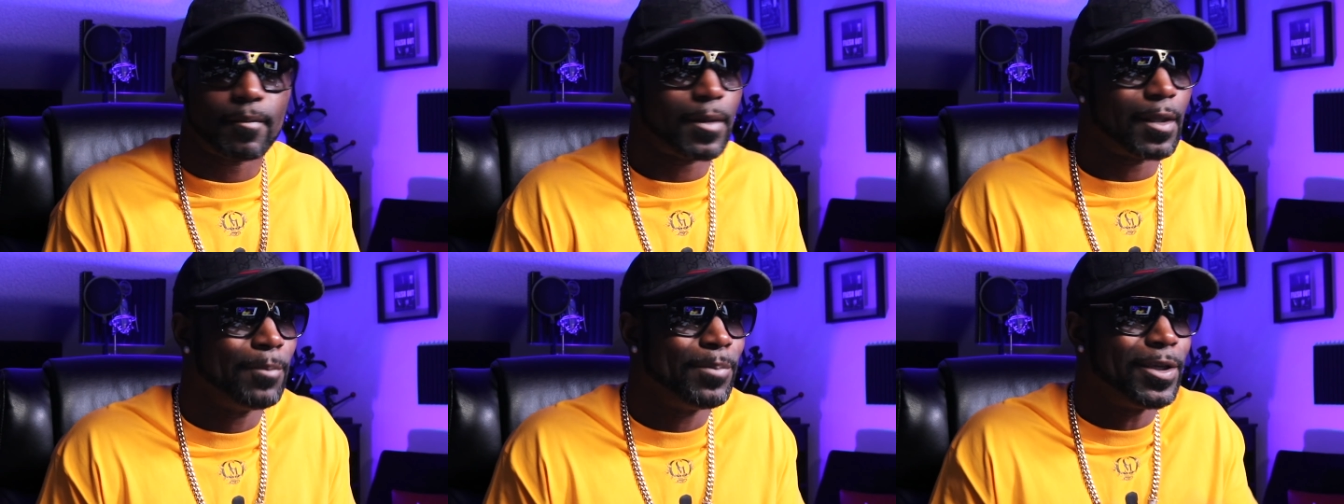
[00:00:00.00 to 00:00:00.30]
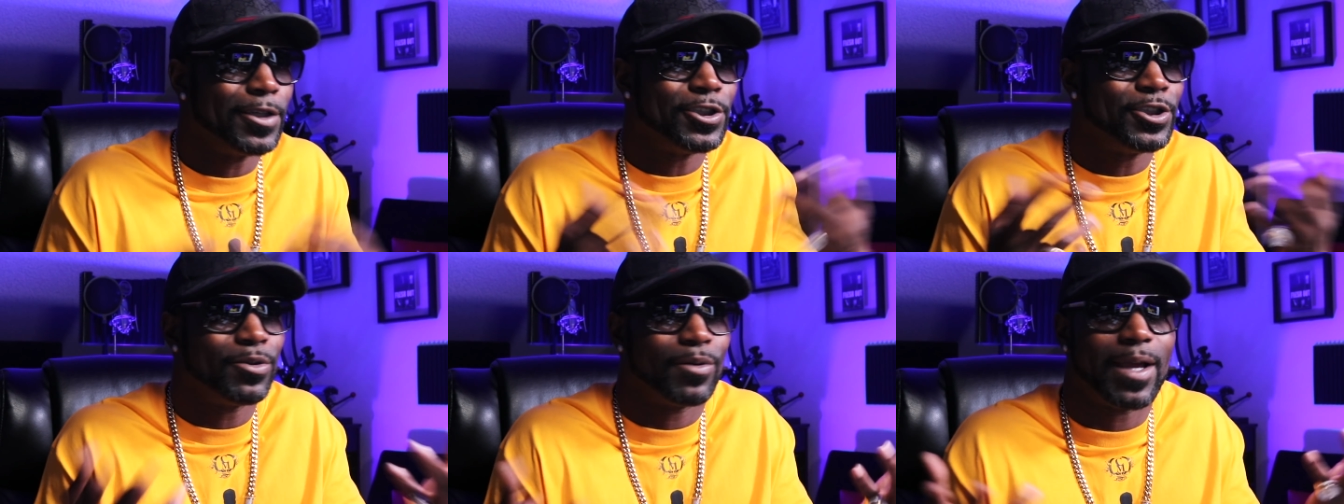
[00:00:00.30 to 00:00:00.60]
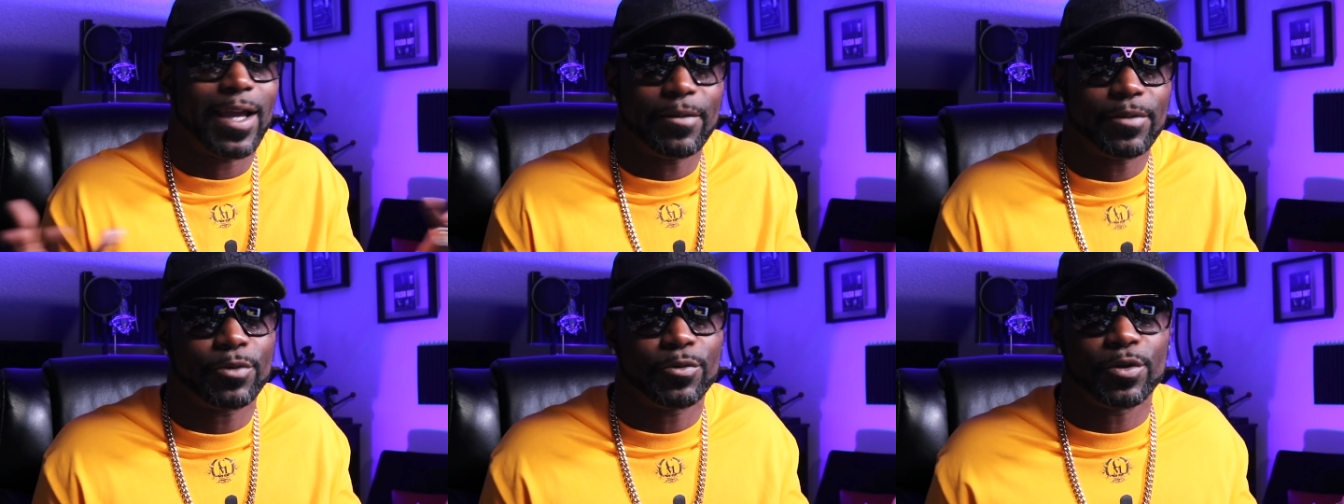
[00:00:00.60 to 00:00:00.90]
because you don't
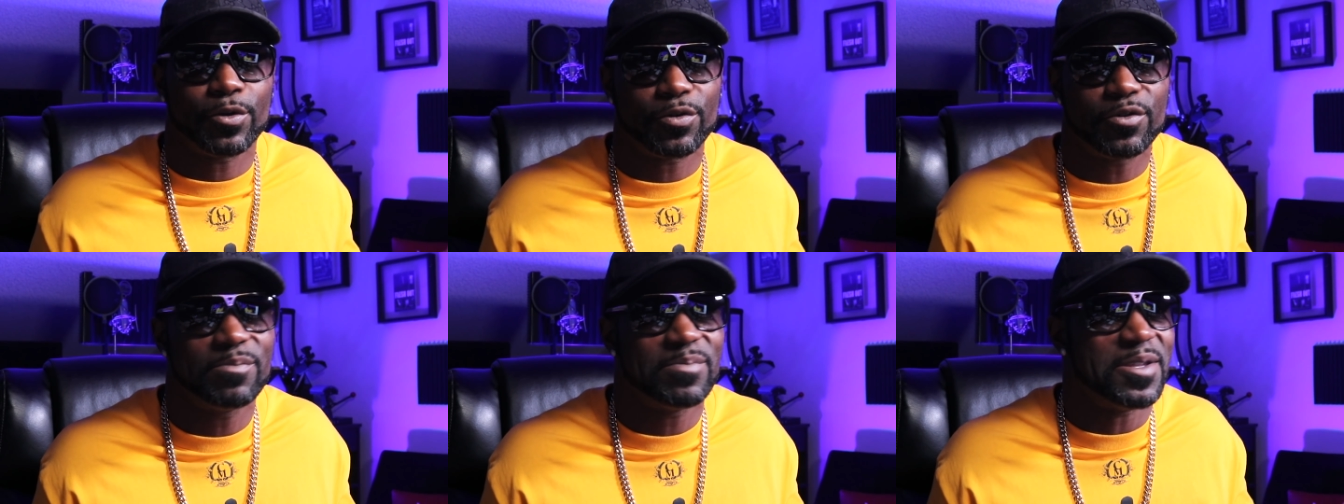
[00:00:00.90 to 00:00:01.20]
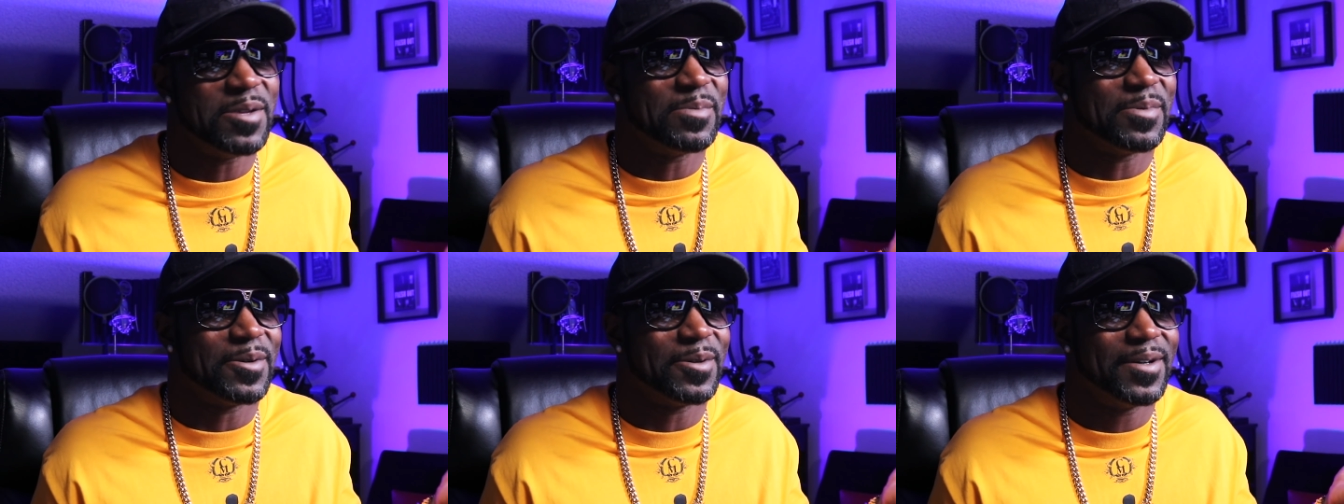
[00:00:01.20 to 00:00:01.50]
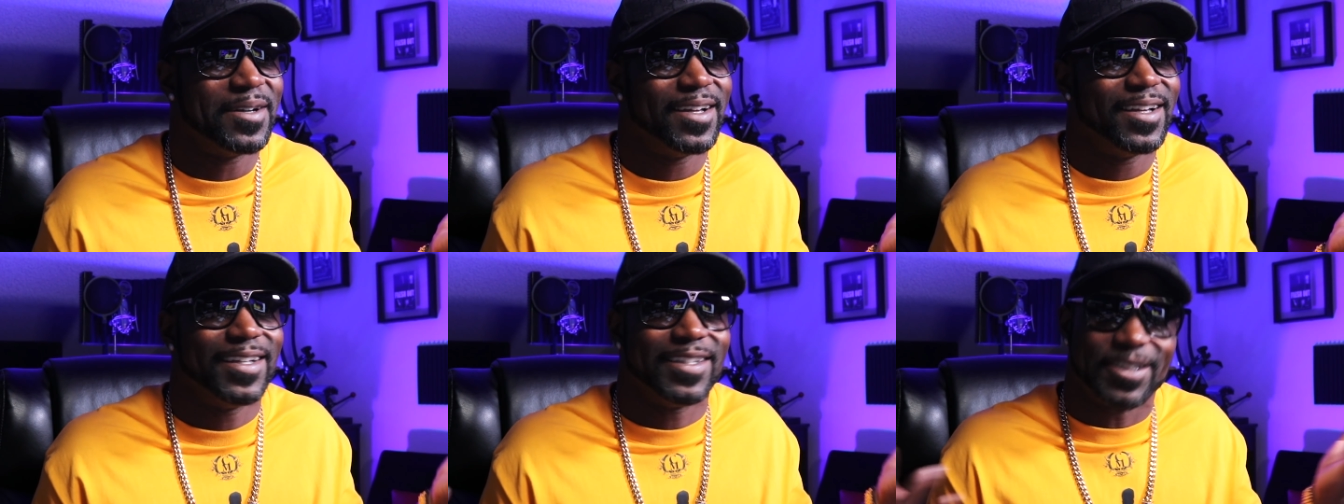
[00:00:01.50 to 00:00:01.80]
have to recruit people
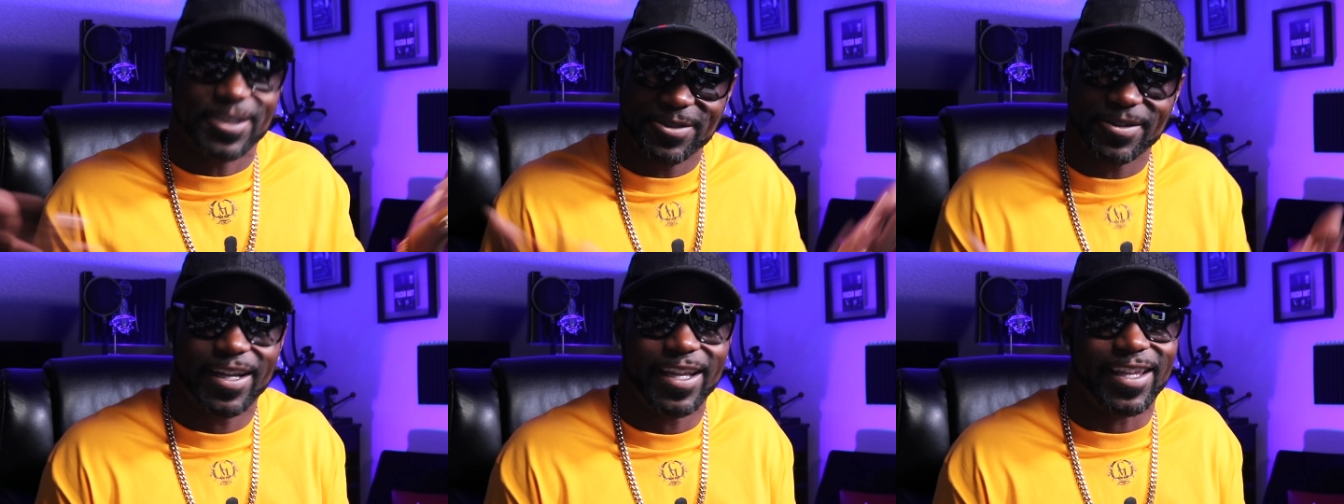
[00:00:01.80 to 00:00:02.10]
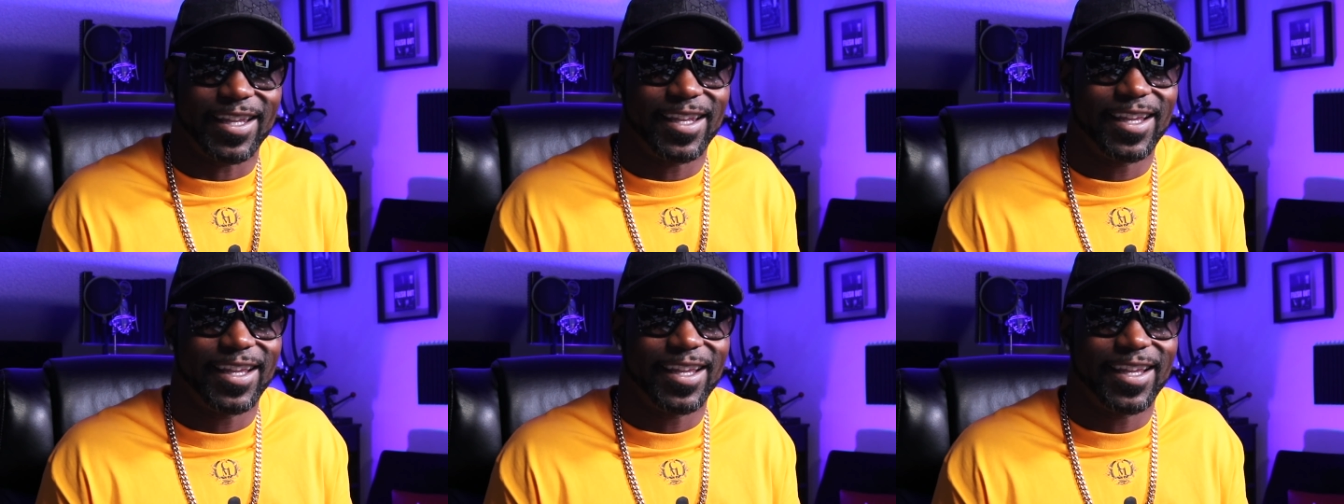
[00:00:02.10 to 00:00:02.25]
to trade.